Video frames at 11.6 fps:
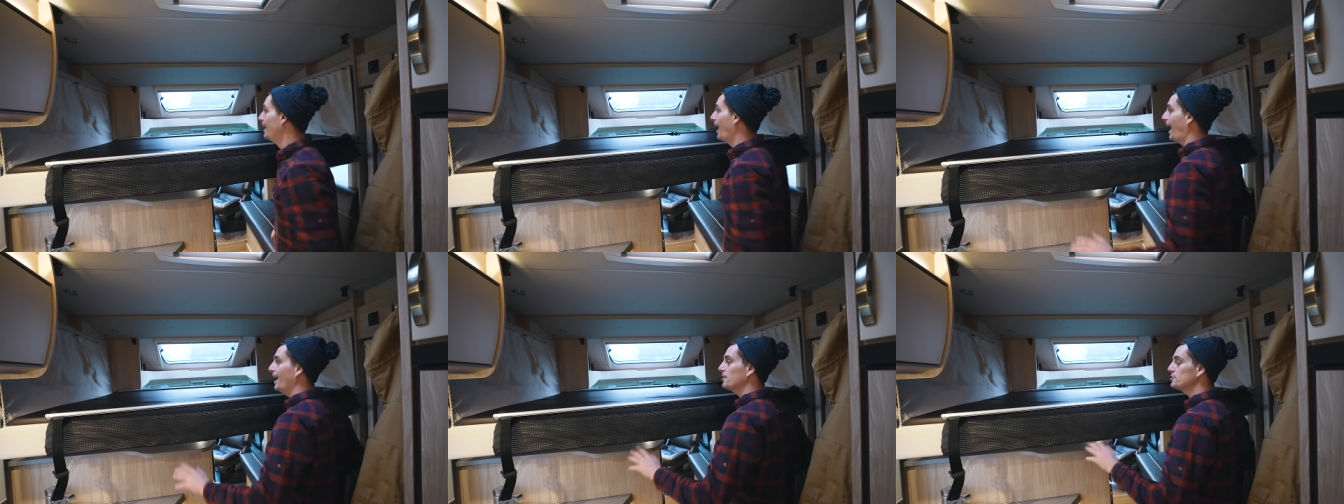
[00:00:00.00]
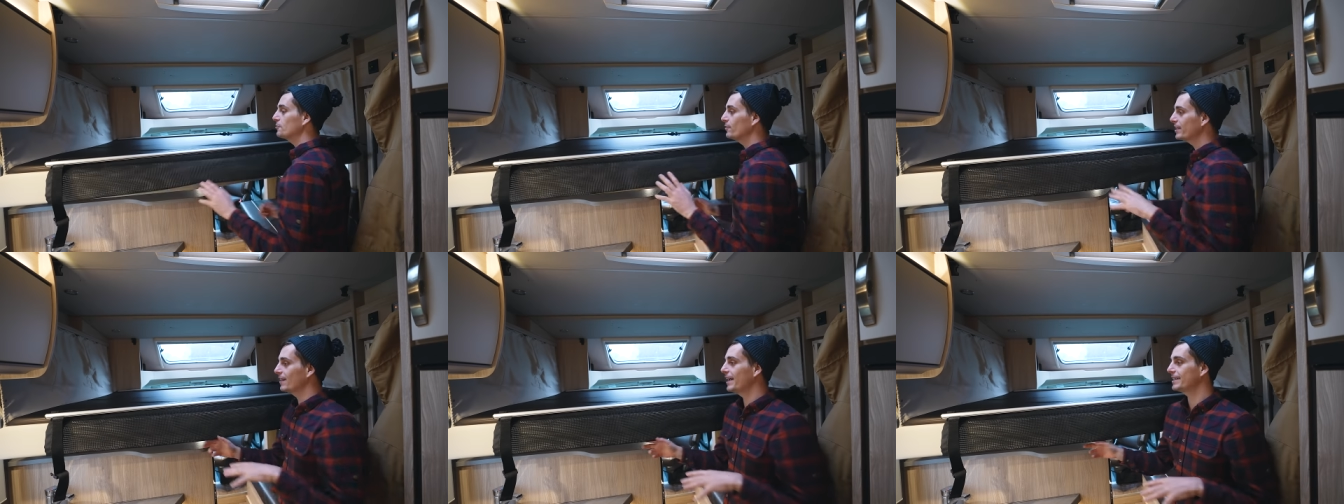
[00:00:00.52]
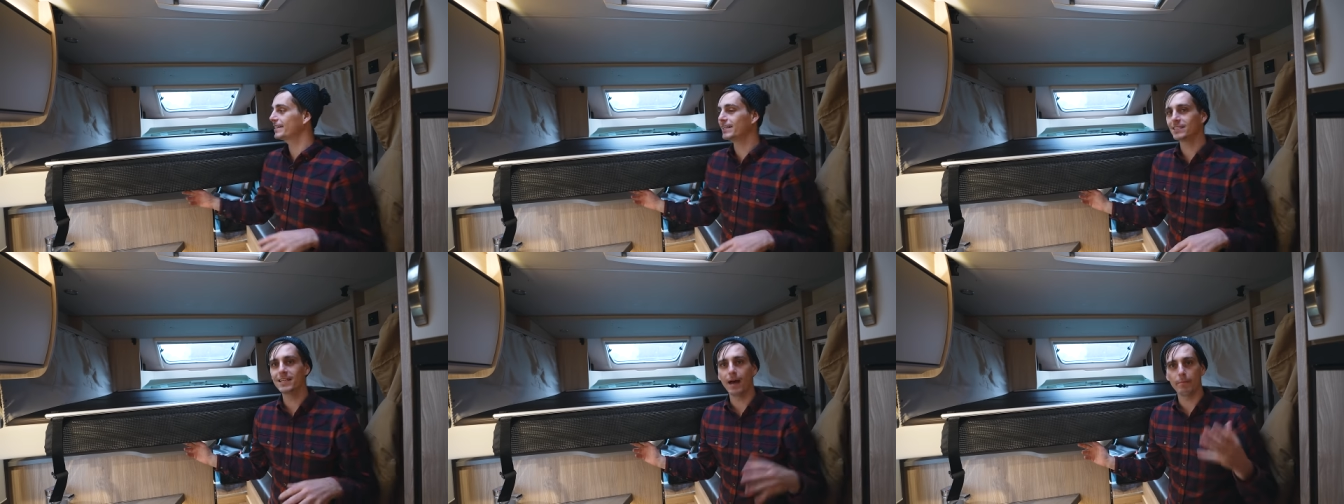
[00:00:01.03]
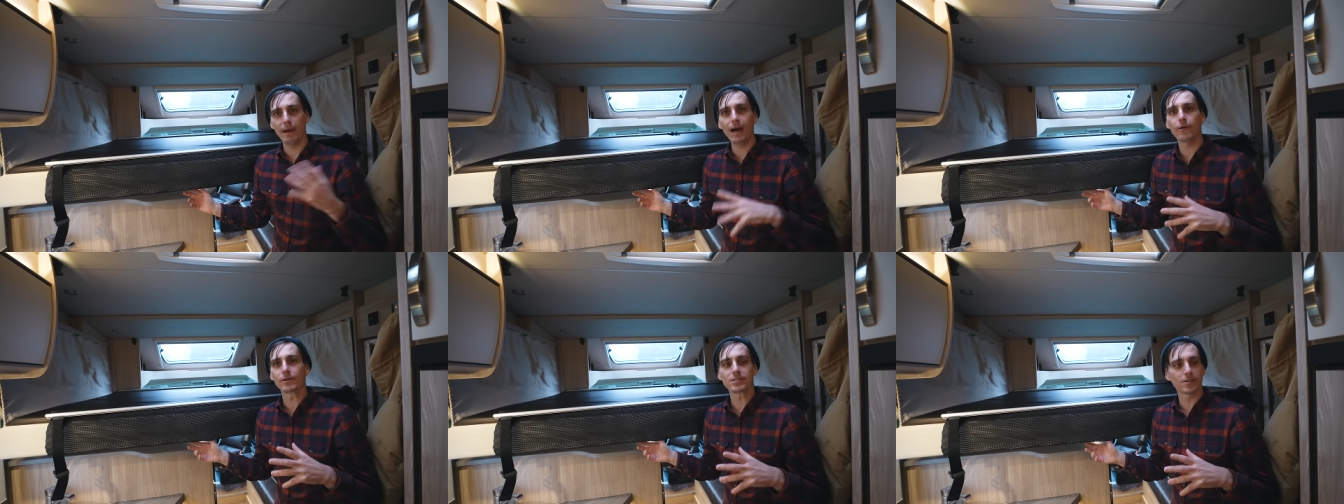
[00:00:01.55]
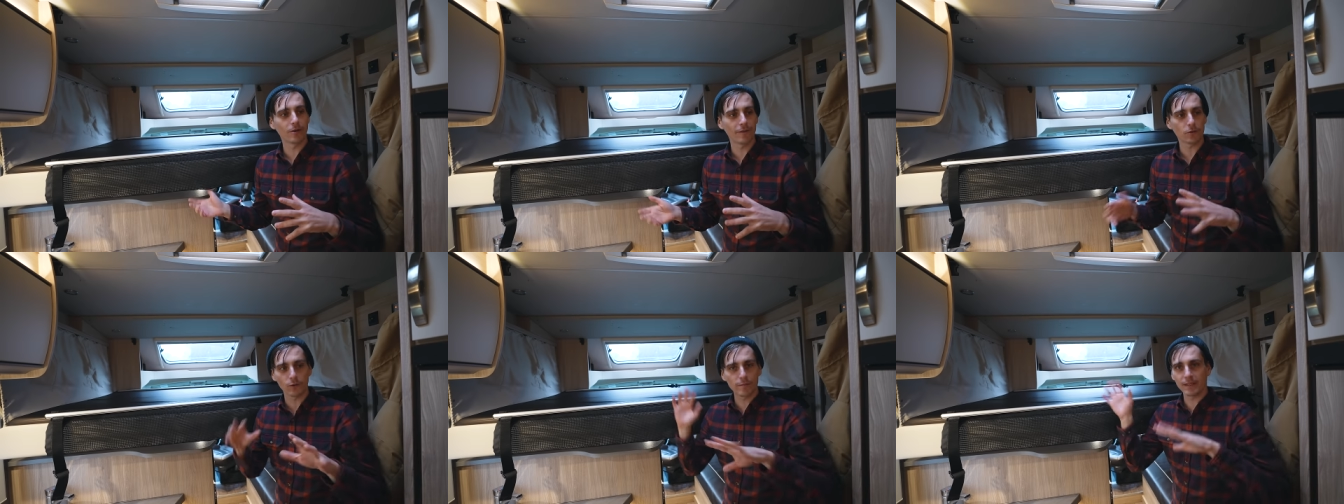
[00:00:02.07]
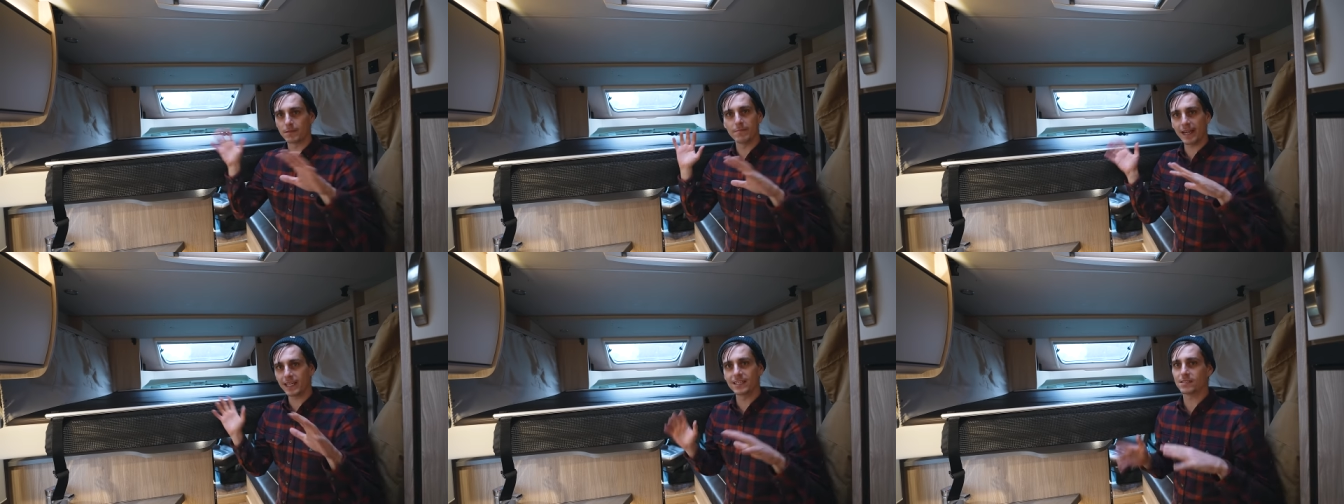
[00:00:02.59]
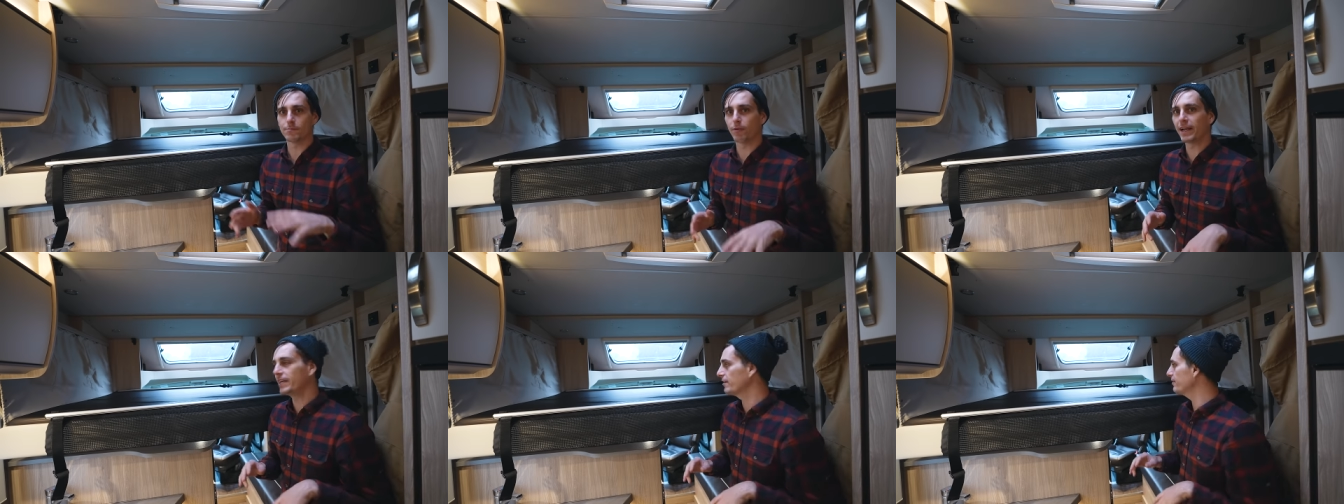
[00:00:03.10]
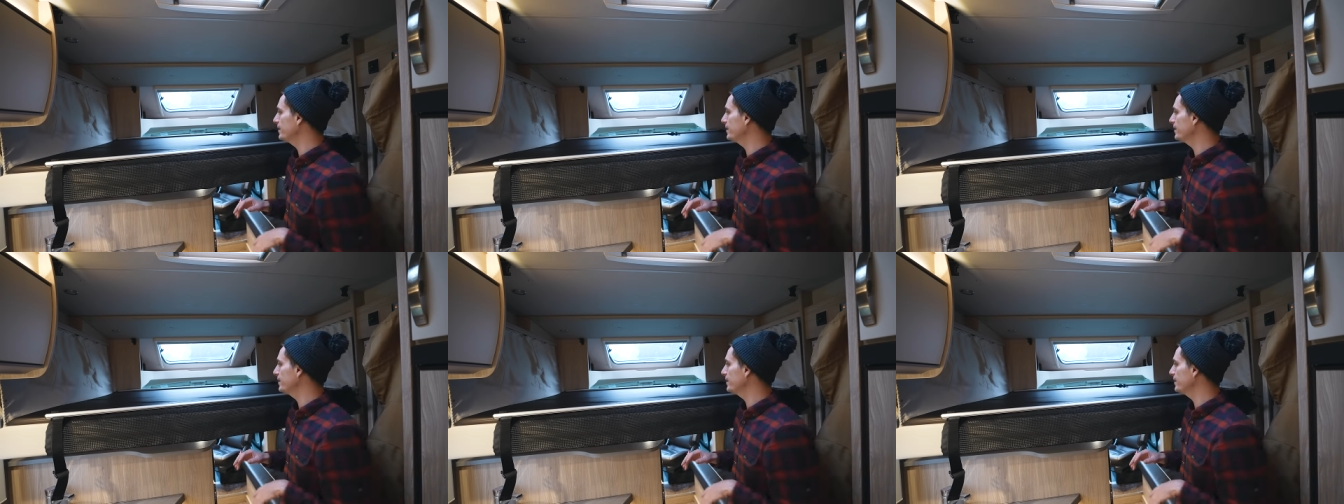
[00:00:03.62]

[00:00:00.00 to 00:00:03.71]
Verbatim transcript: I actually really like that it's not powered, so you don't have to worry about the mechanism breaking or